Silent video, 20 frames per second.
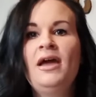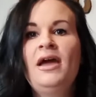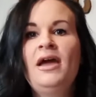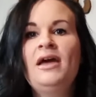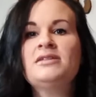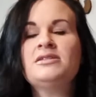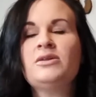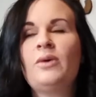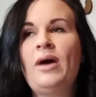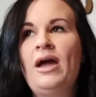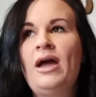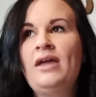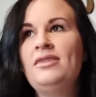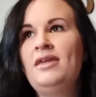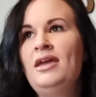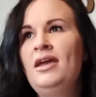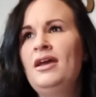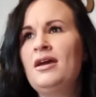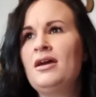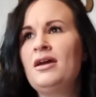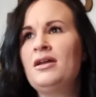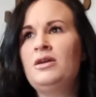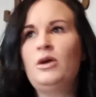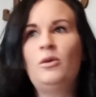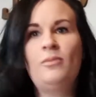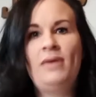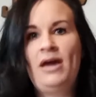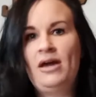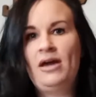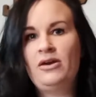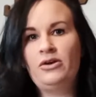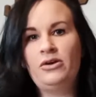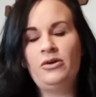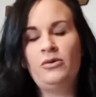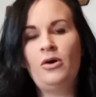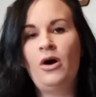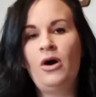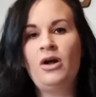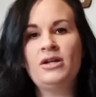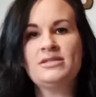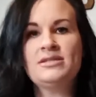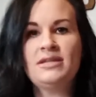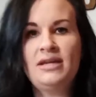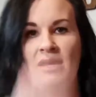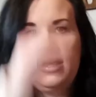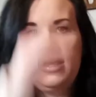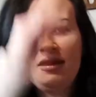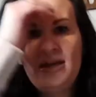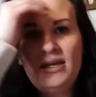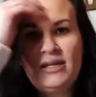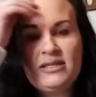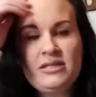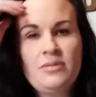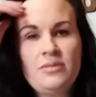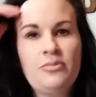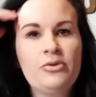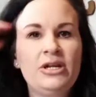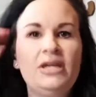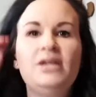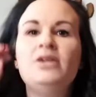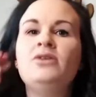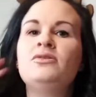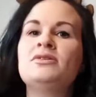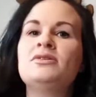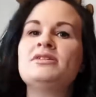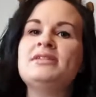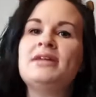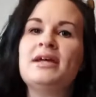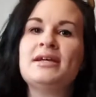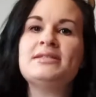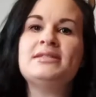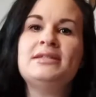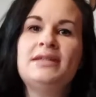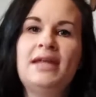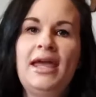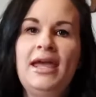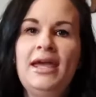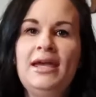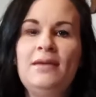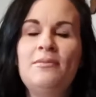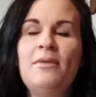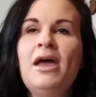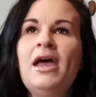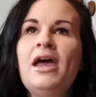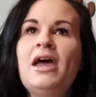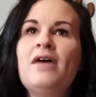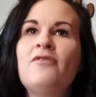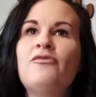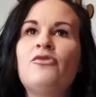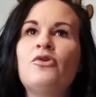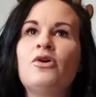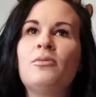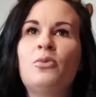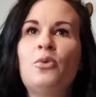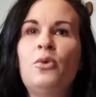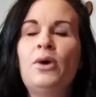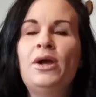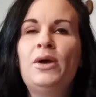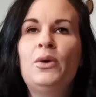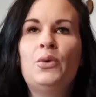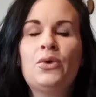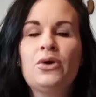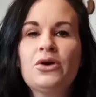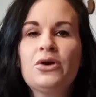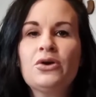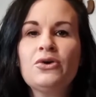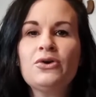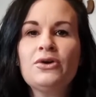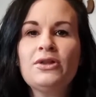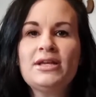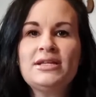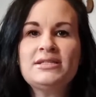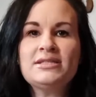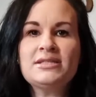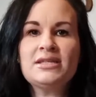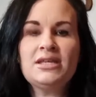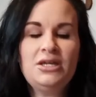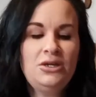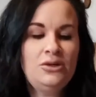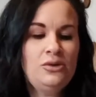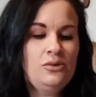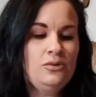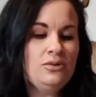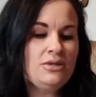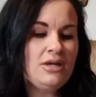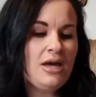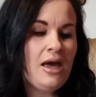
So I think no matter, honestly, I think it's a pretty unisex name for a boy or a girl. It's cute.